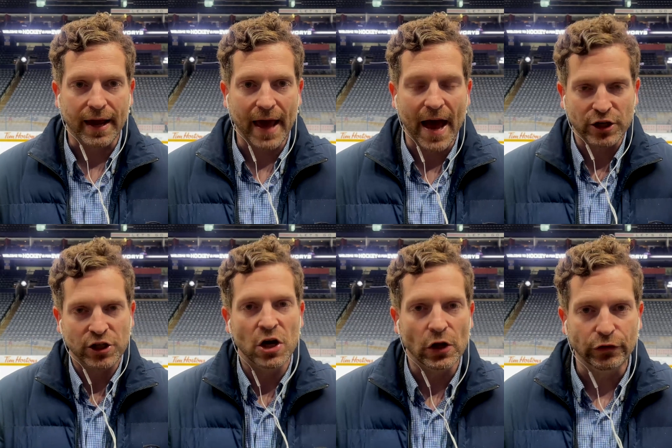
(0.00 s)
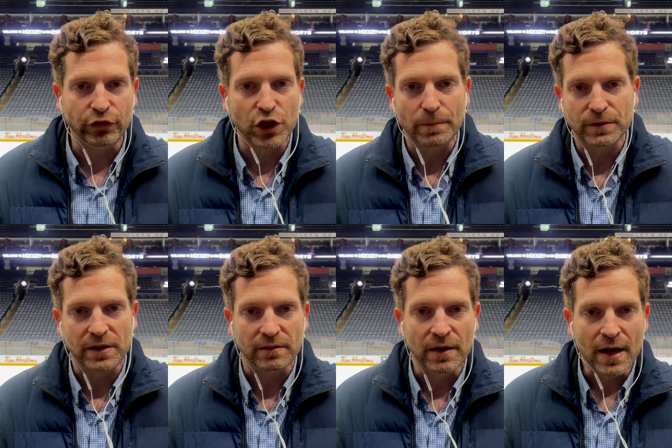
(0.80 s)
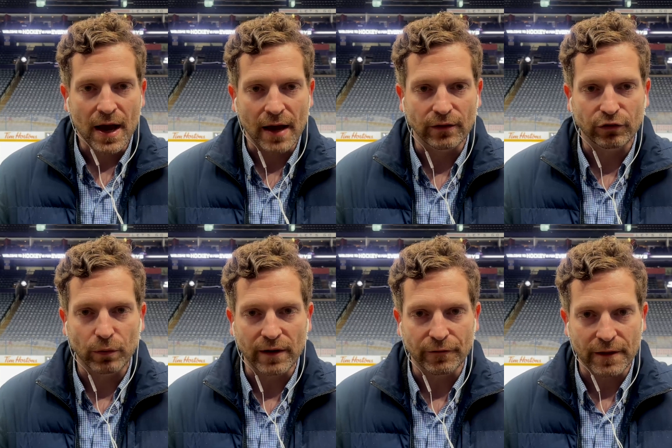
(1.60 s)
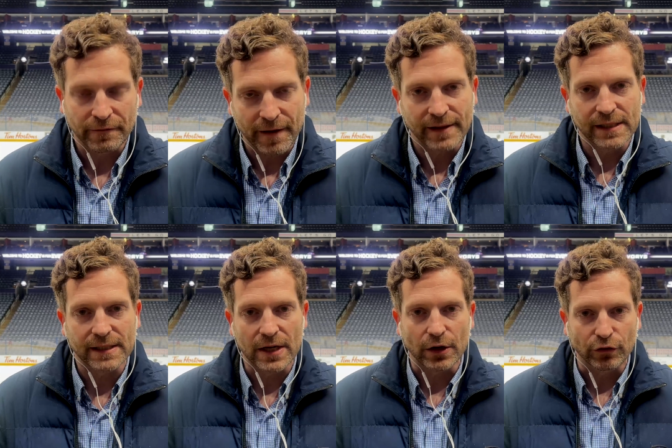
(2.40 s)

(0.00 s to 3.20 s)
cash in all his chips and swing for the fences here.